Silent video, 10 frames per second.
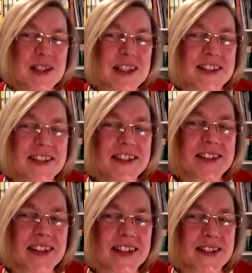listening
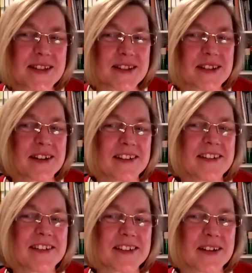to this
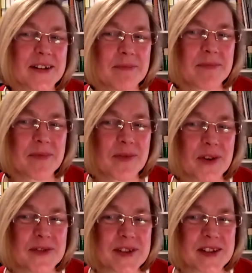and um,
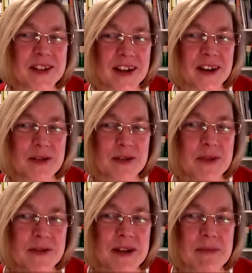wants to go to
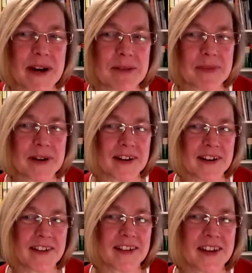Music
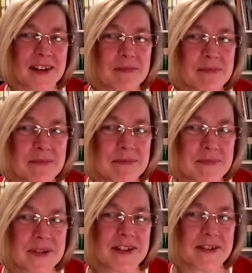Magpie, they can
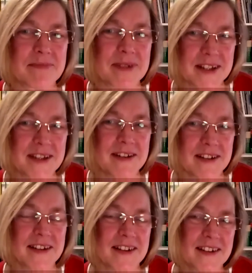be, be
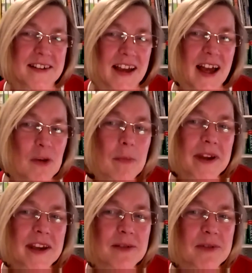
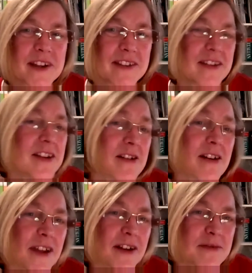helping with, you know,
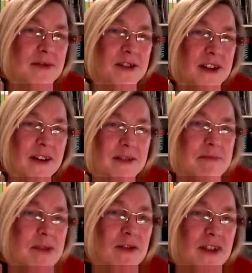if they're
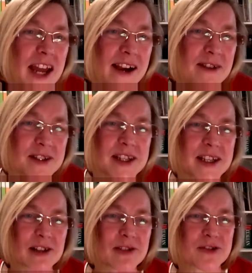going moving house,
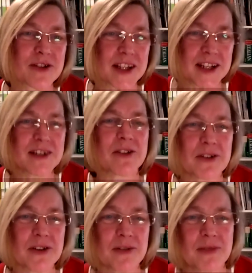decluttering,
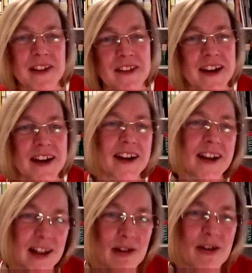or whether they're
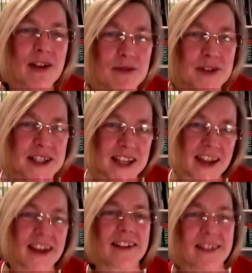looking for
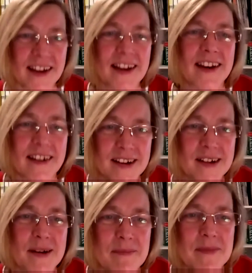tech, then
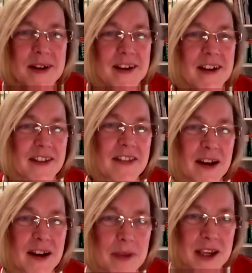um, then
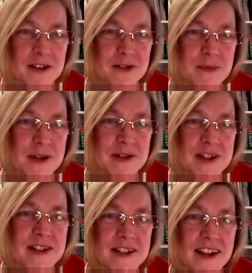they'll be yeah.
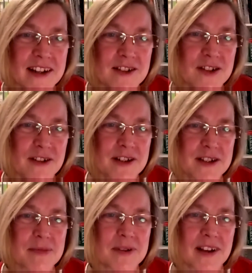contributing to that
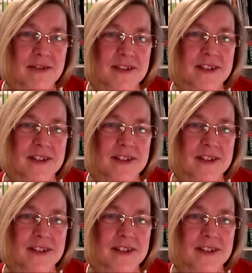charitable effort.